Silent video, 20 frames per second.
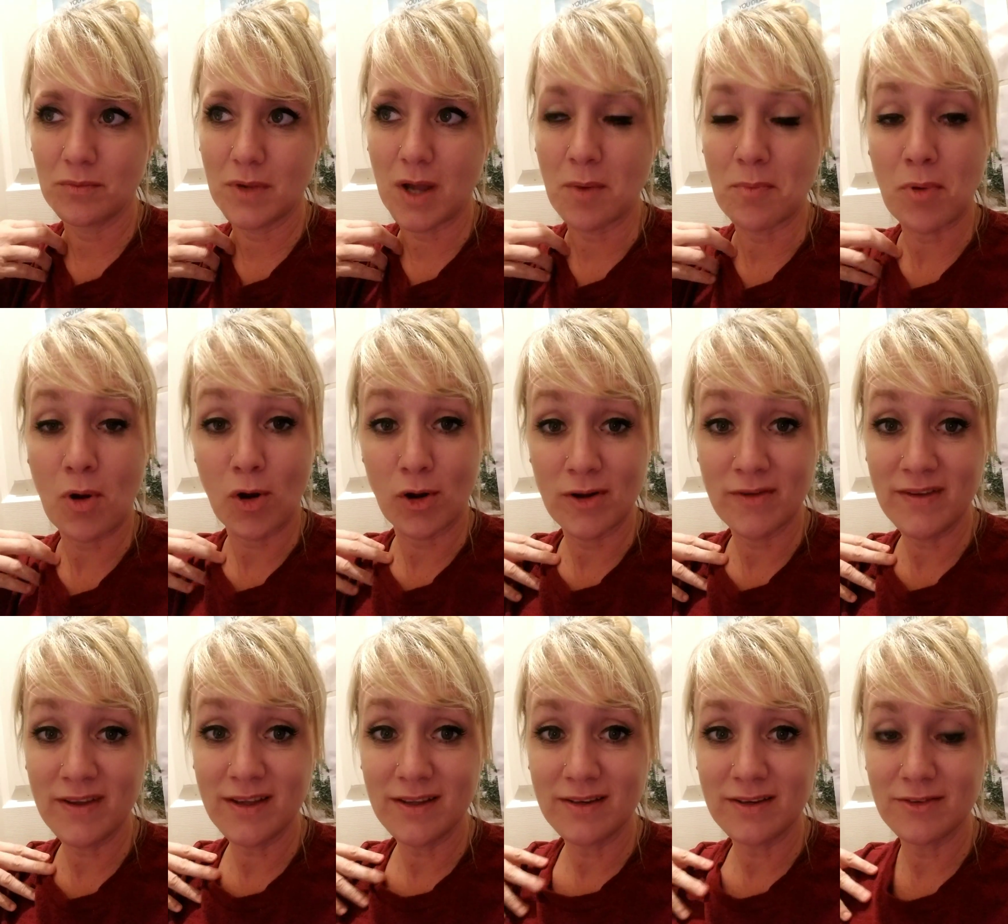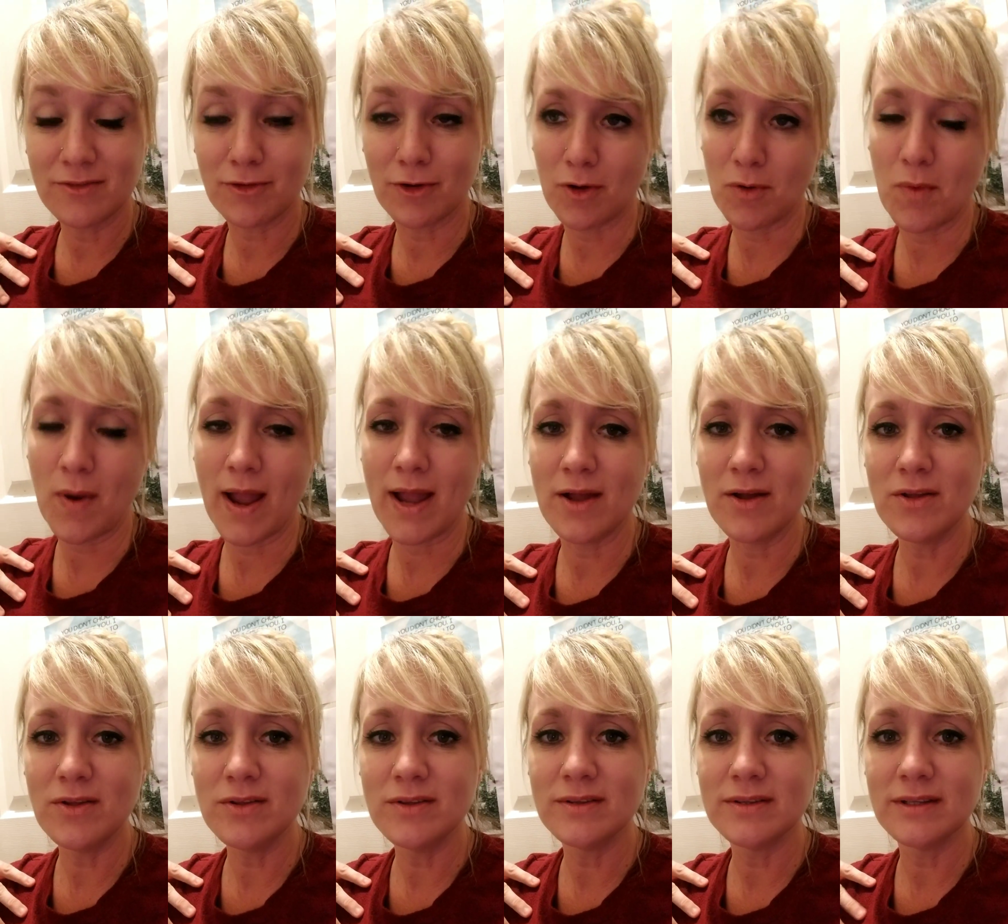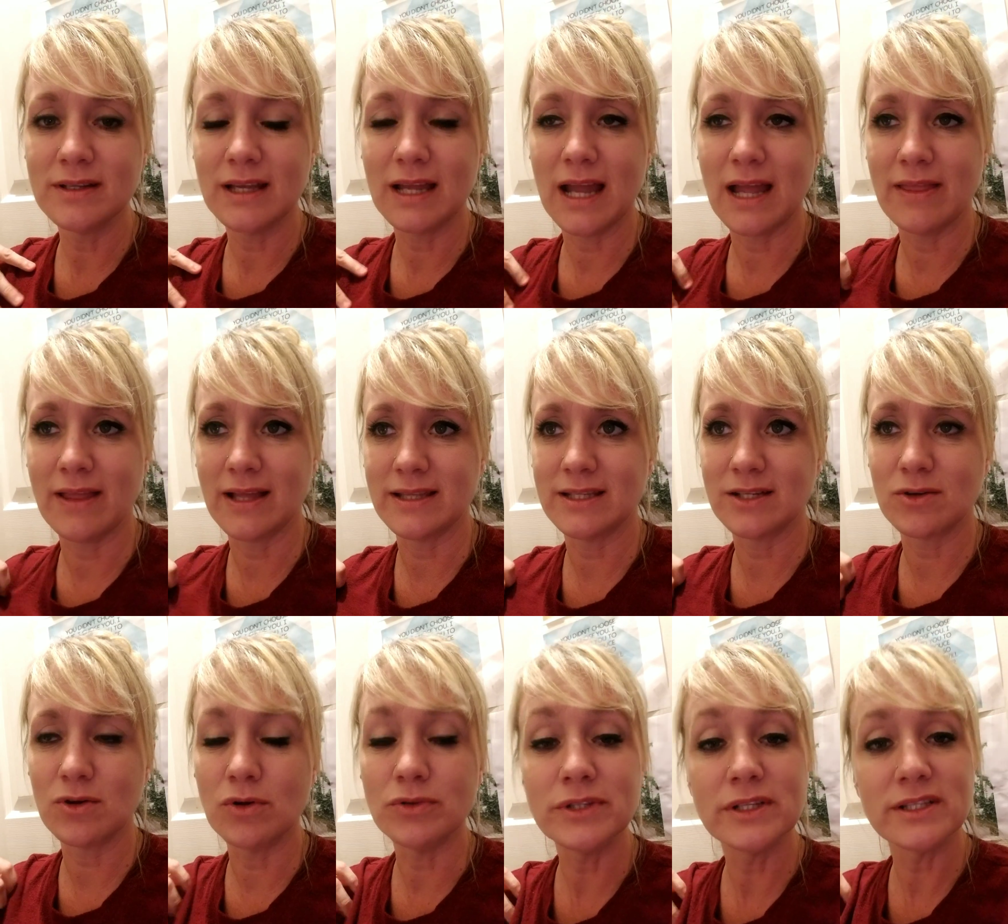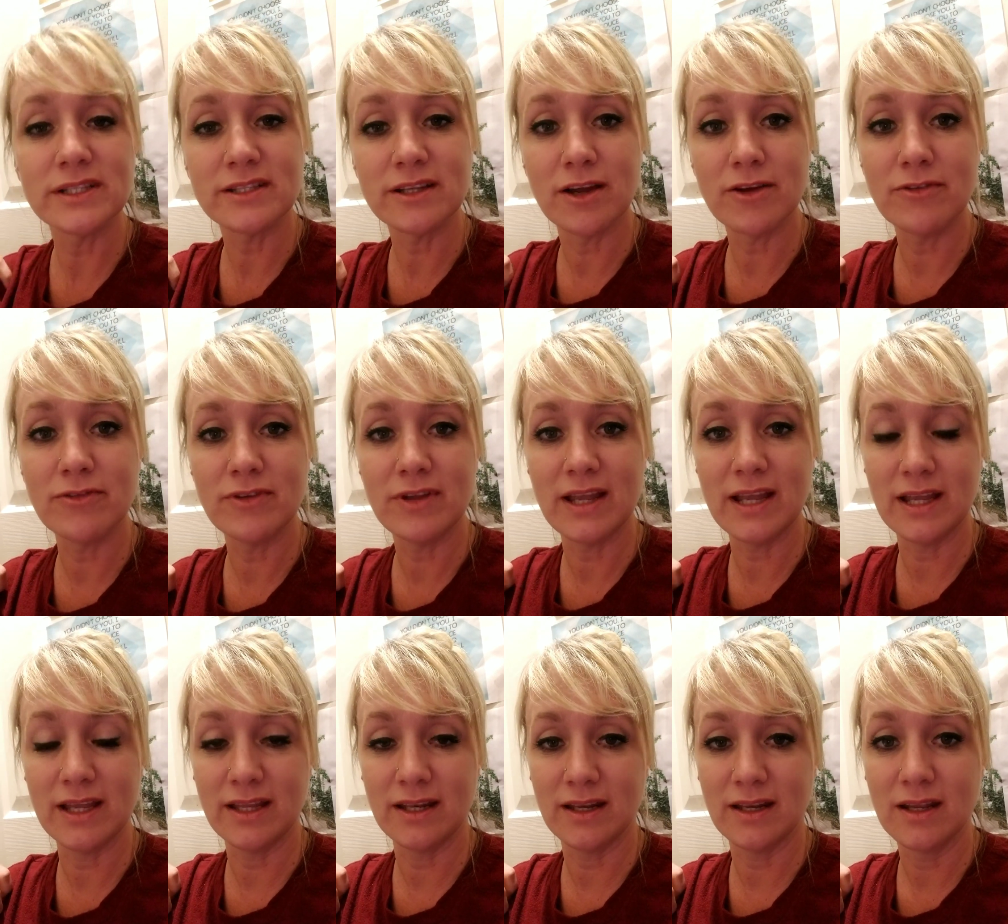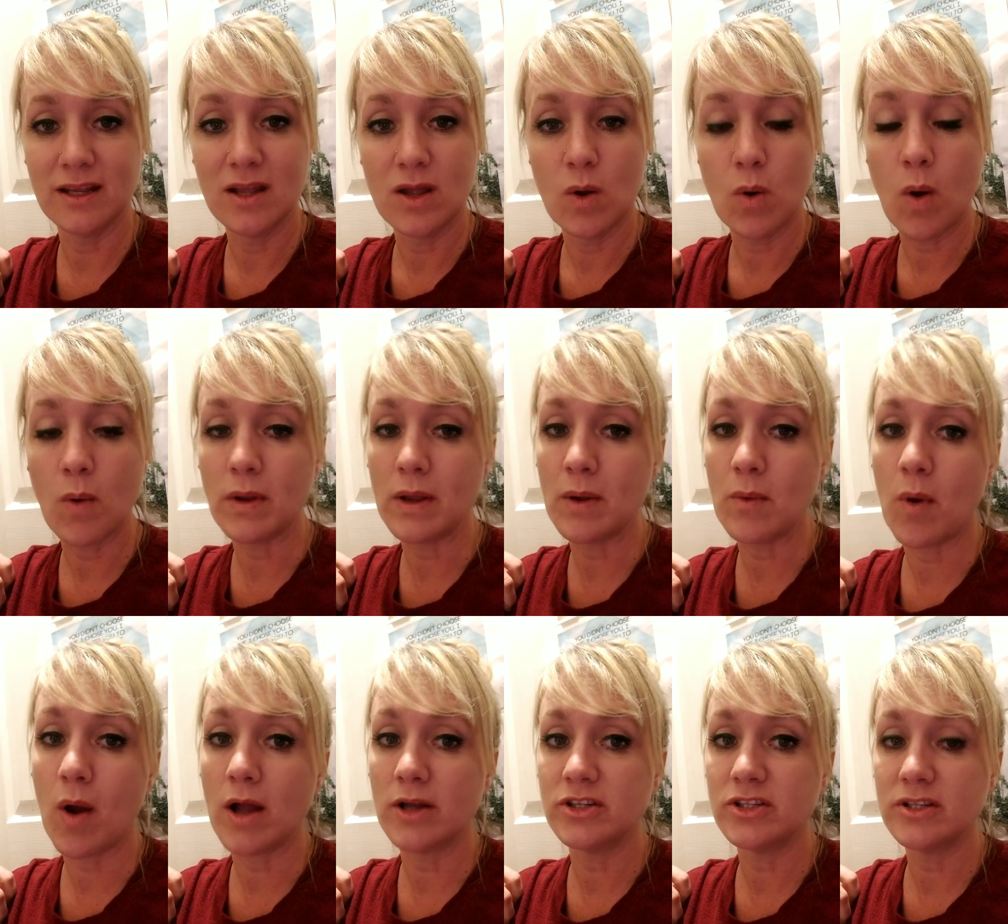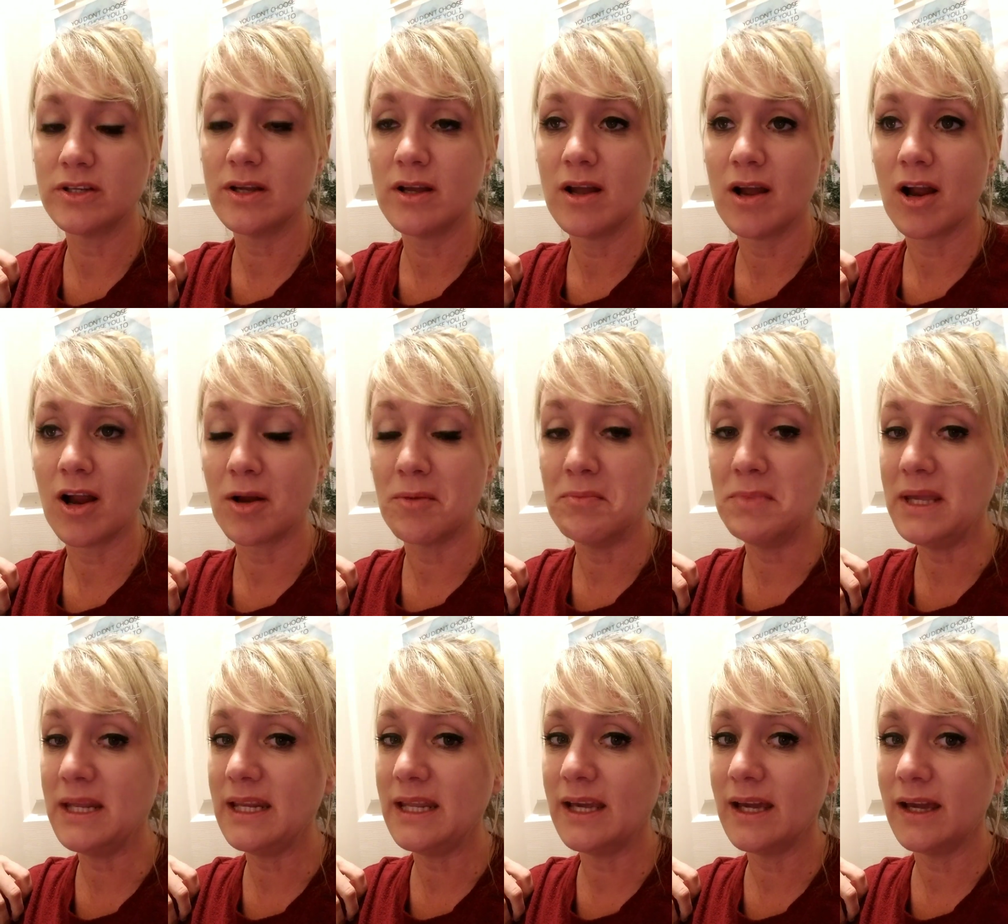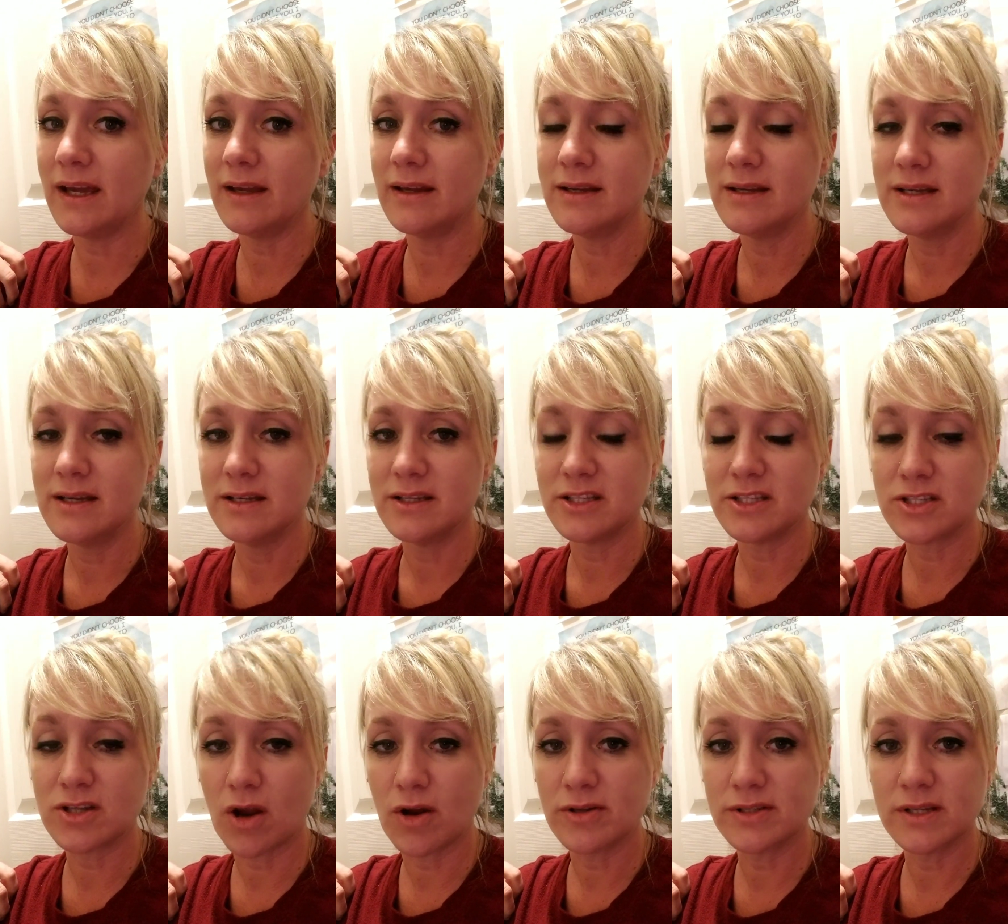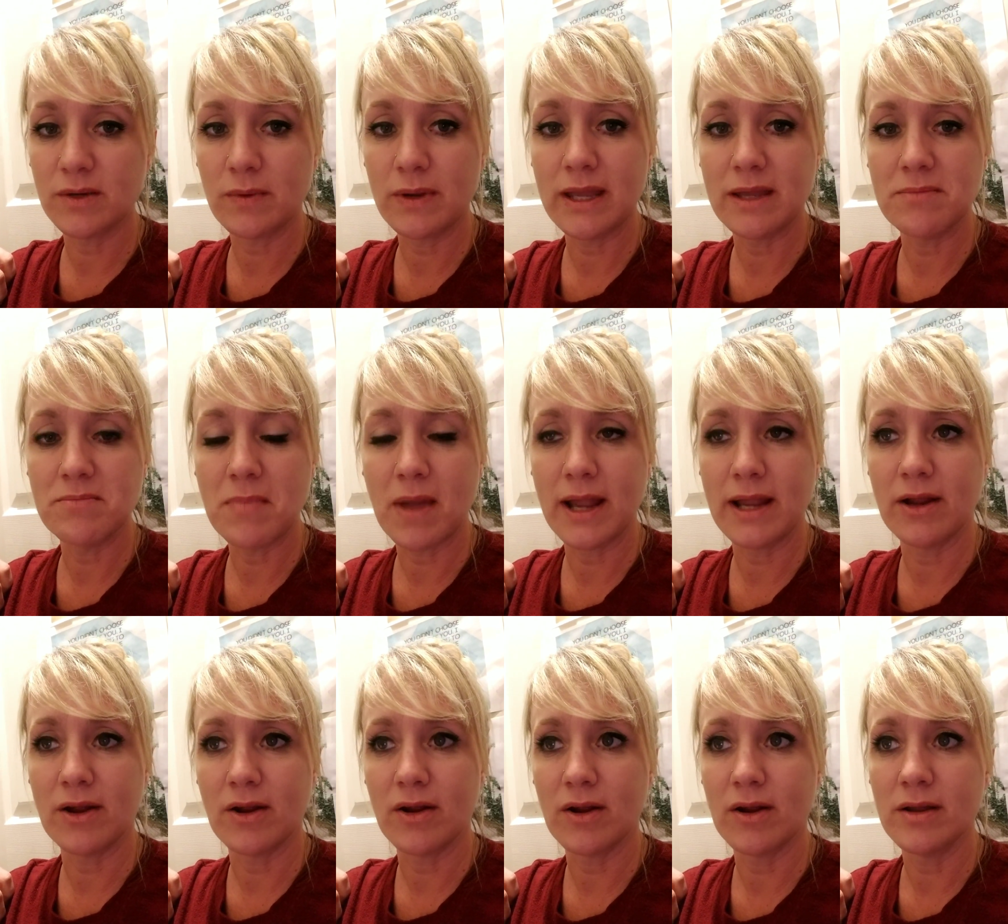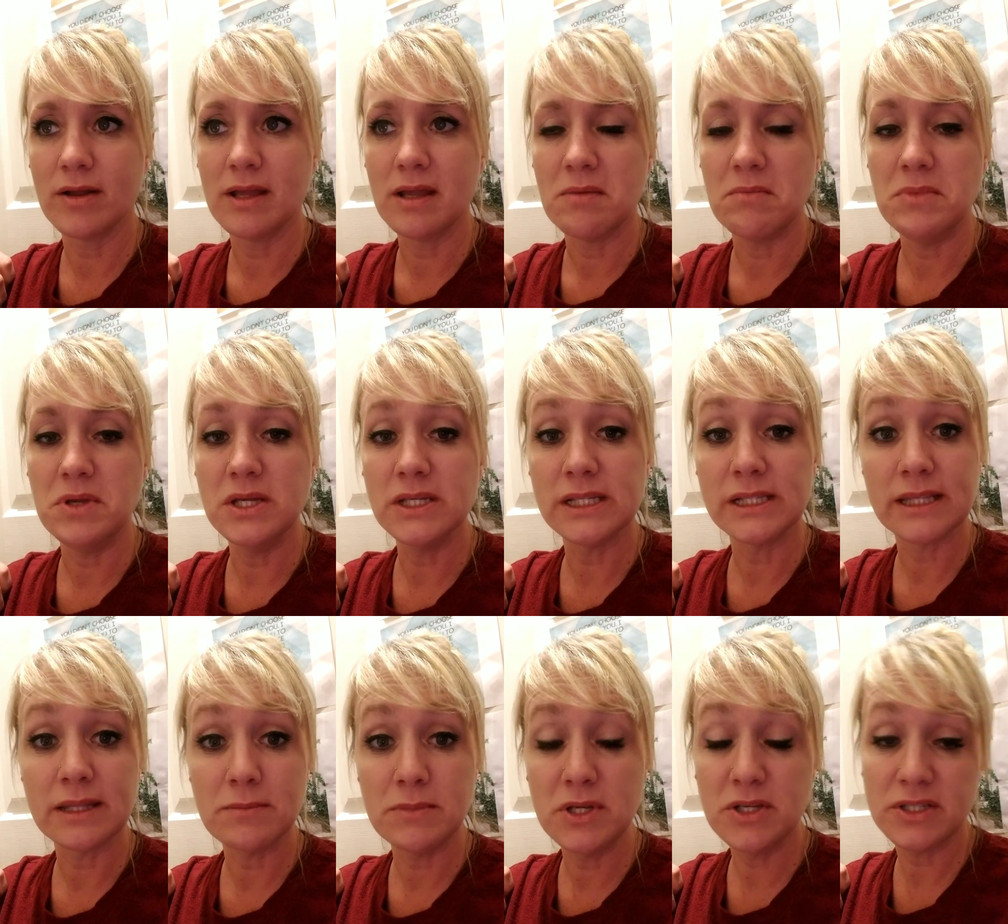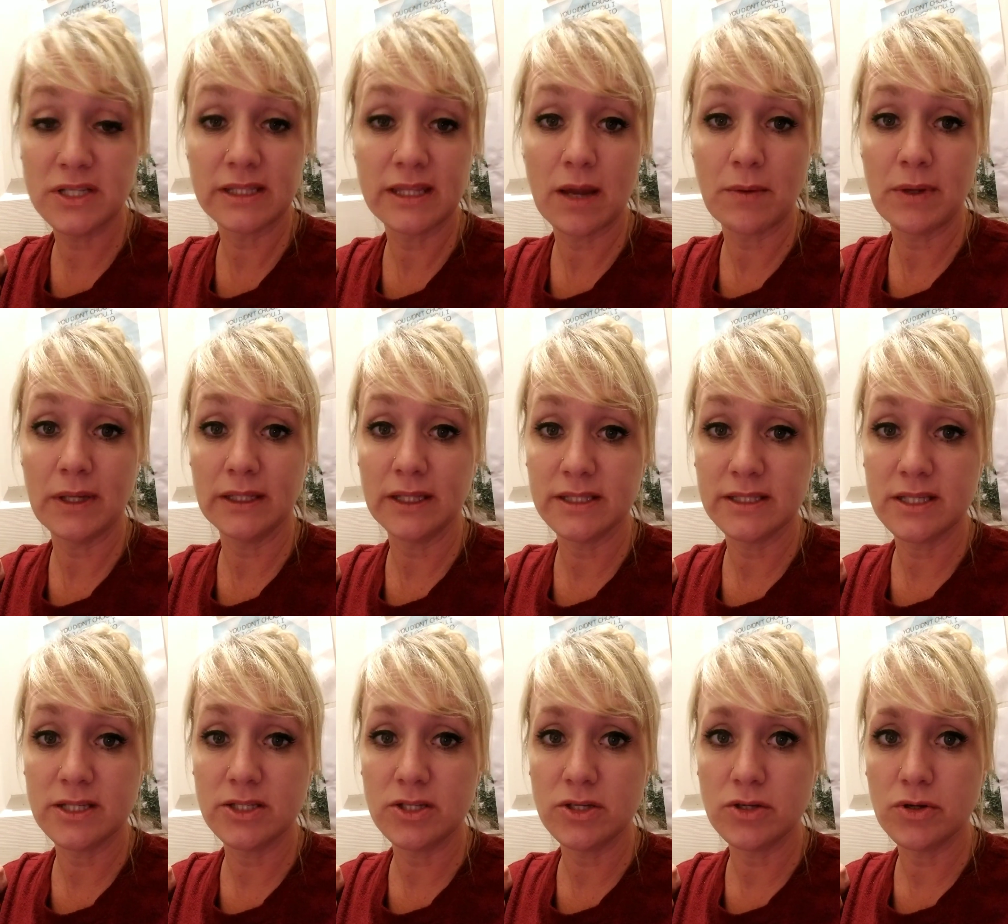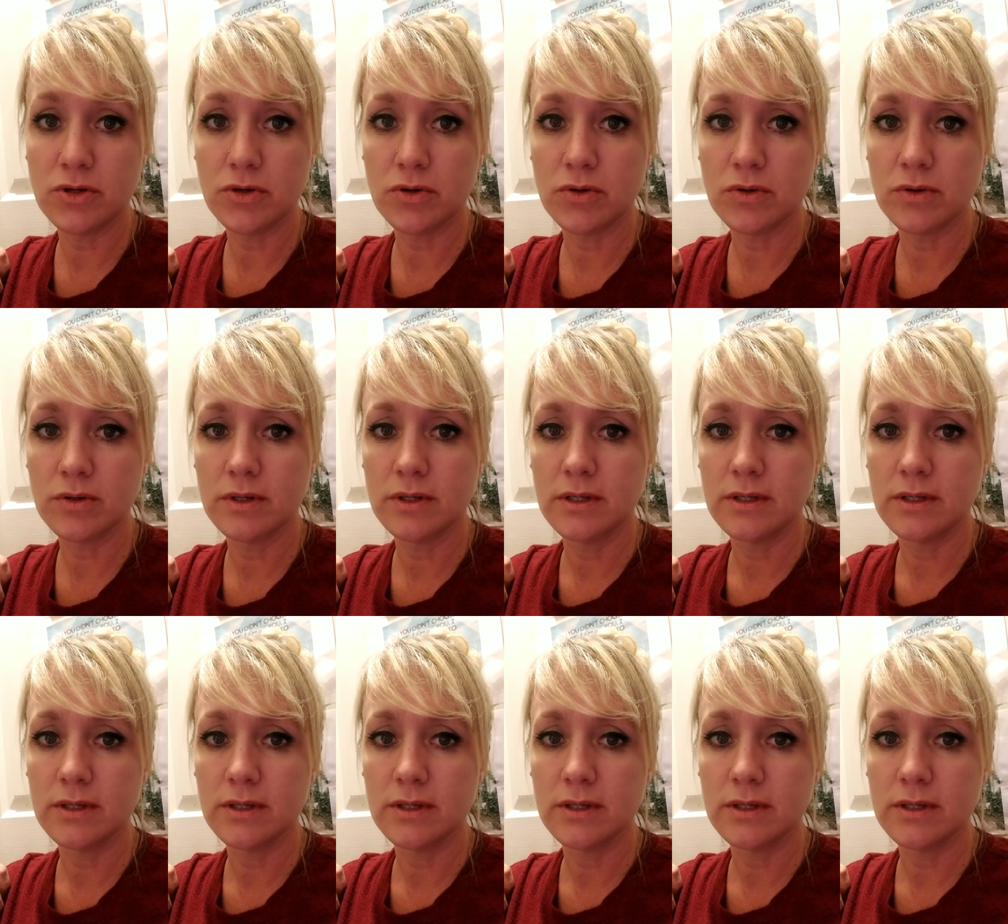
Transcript: a part of it for a while, and that's occultic stuff in what we watch, our media, stars that we admire, music that we listen to.